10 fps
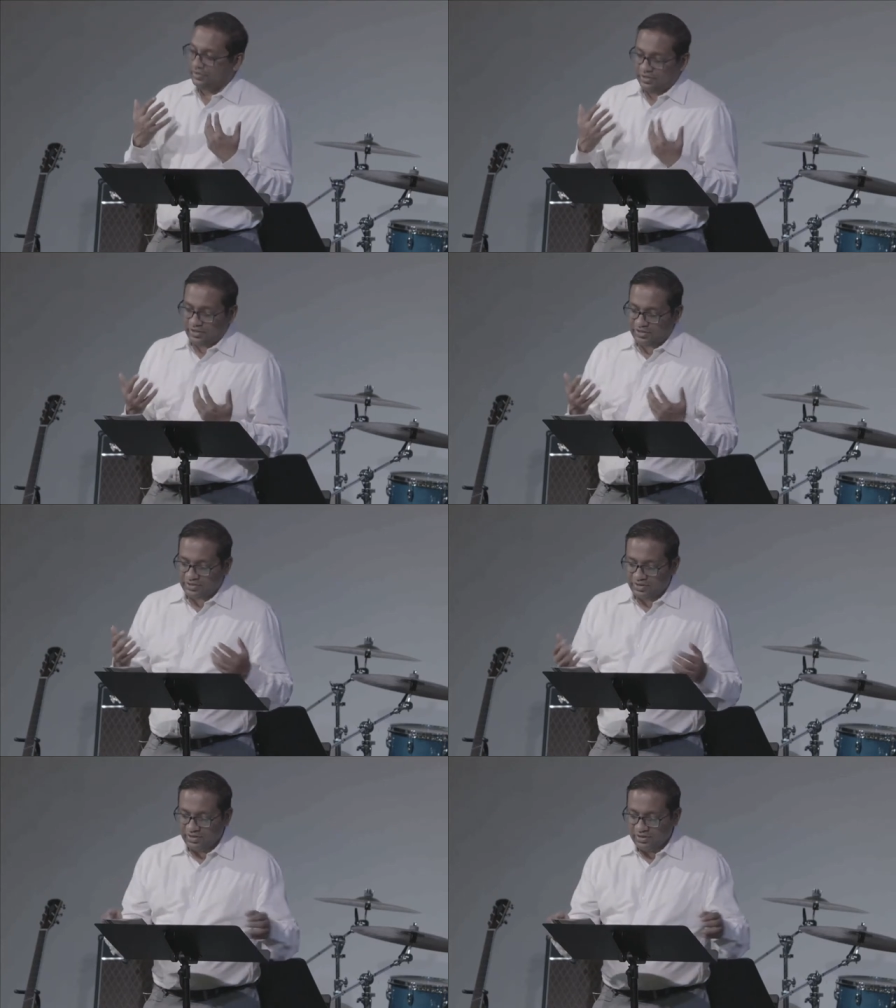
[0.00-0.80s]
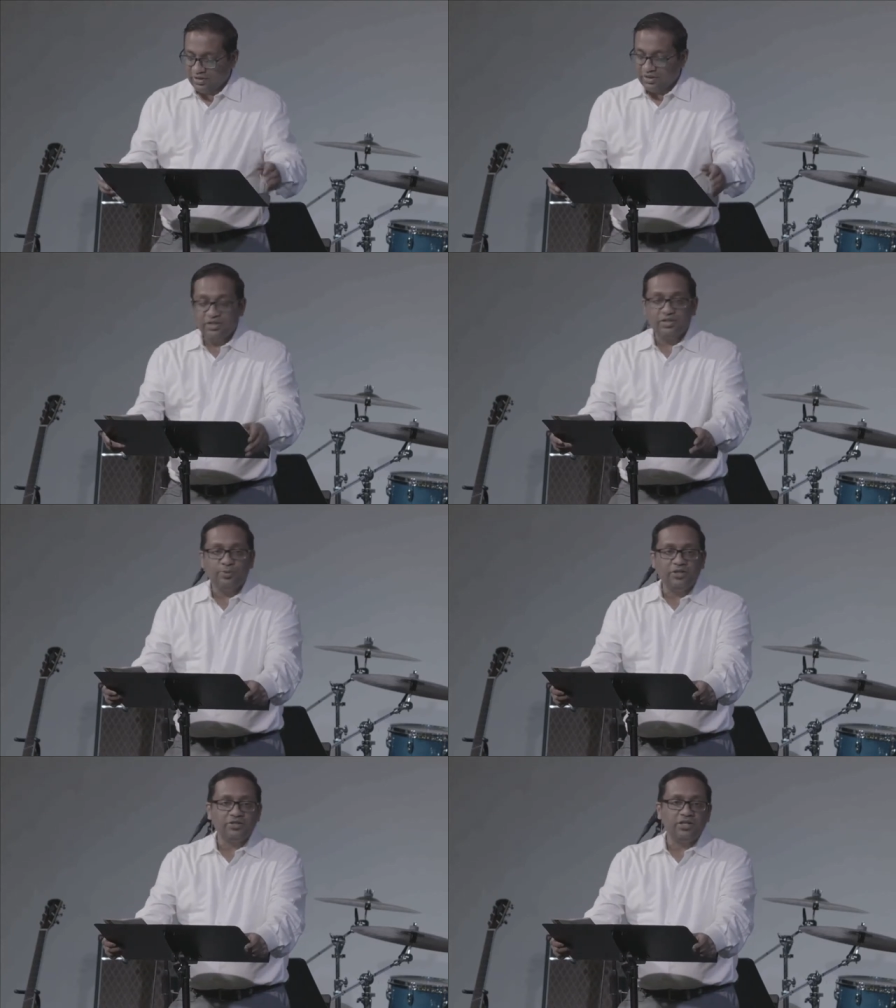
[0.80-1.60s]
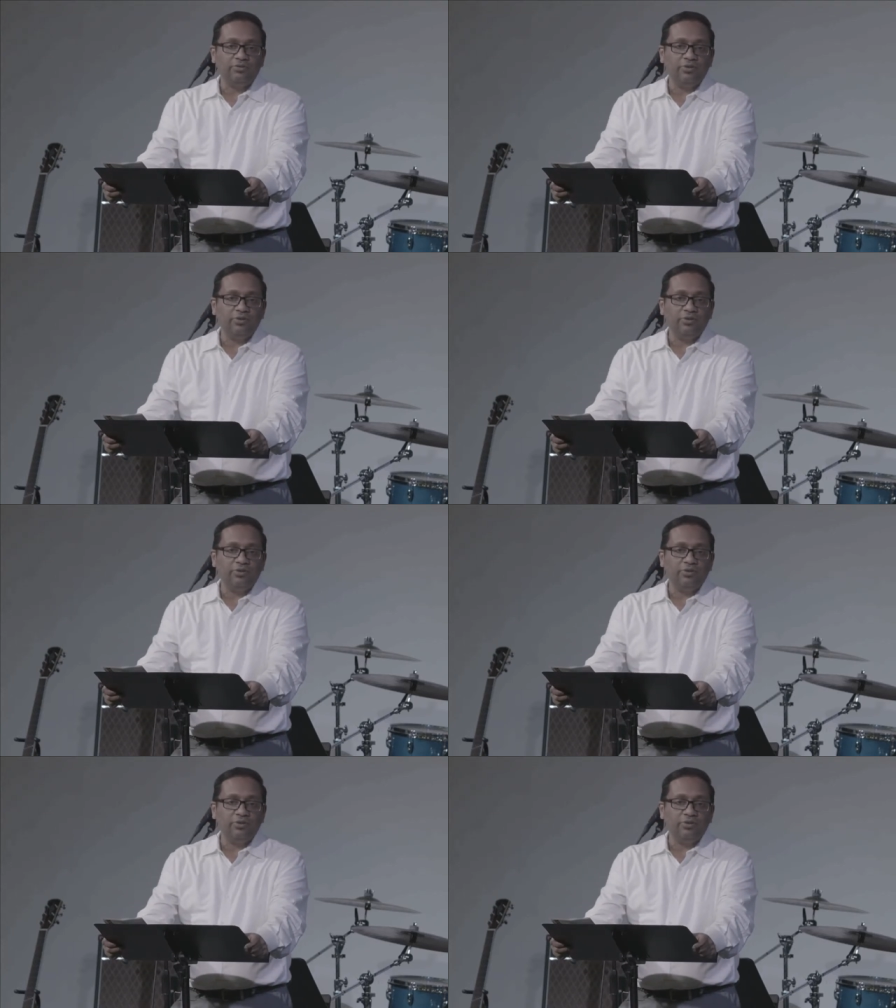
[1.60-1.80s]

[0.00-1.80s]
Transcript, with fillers: This is because they